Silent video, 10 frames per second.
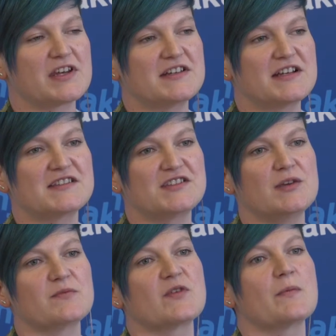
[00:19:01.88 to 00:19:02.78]
going to
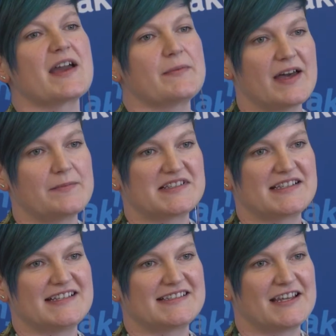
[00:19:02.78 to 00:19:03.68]
assume for my
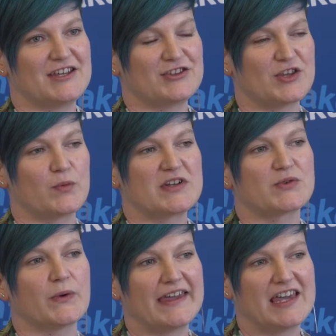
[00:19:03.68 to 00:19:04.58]
purposes that we're
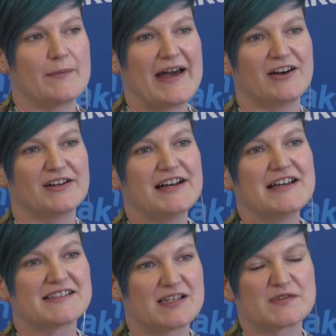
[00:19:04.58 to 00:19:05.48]
talking about
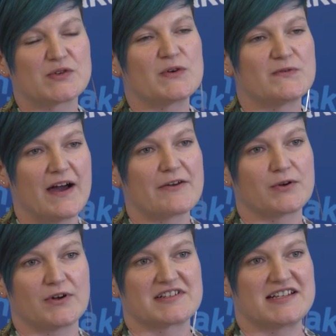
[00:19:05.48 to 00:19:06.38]
some sort of
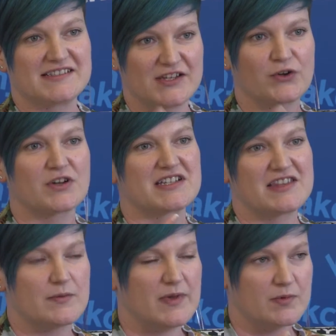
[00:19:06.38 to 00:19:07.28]
viral content, so
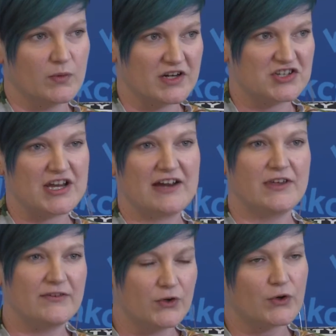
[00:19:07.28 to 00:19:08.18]
content that people want to share.
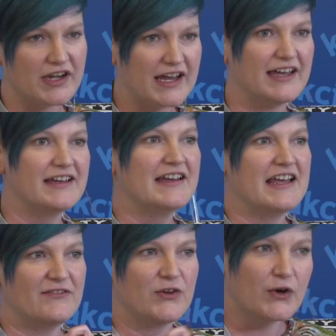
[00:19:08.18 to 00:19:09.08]
If you're gonna
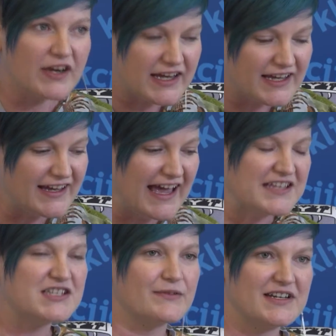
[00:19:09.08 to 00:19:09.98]

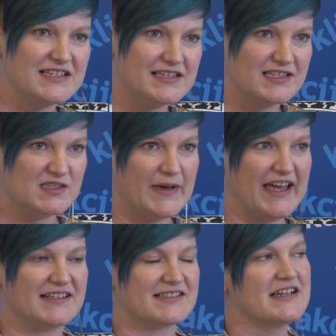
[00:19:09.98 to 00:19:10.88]
enter into this
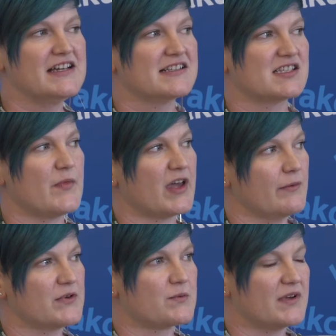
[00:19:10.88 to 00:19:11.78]
space, something
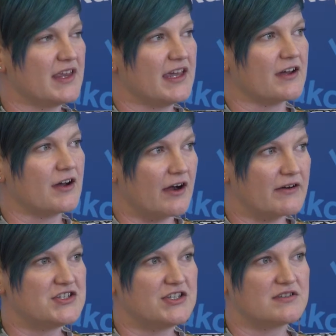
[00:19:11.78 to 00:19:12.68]
I would really
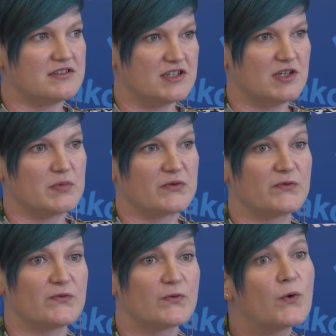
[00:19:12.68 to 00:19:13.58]
encourage you to do
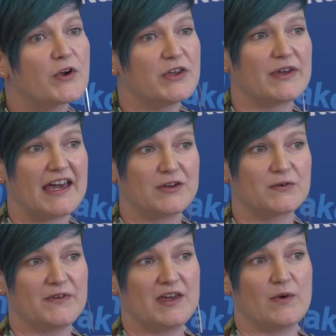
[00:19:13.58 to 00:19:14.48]
before you get your
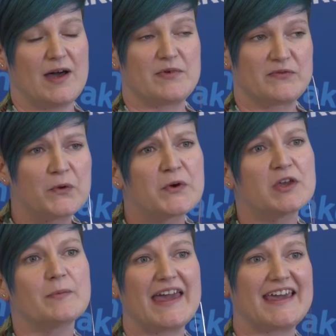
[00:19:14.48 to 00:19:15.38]
feet wet, before
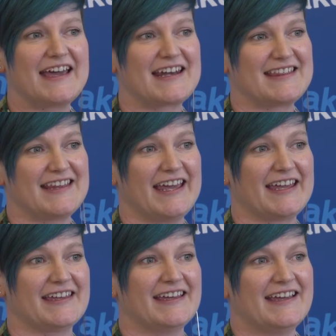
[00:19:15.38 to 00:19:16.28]
you make
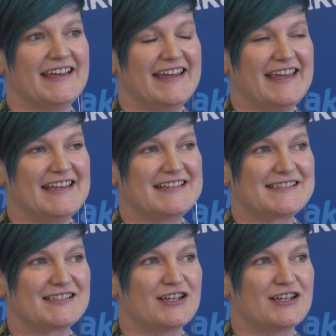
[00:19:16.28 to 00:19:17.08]
anything, is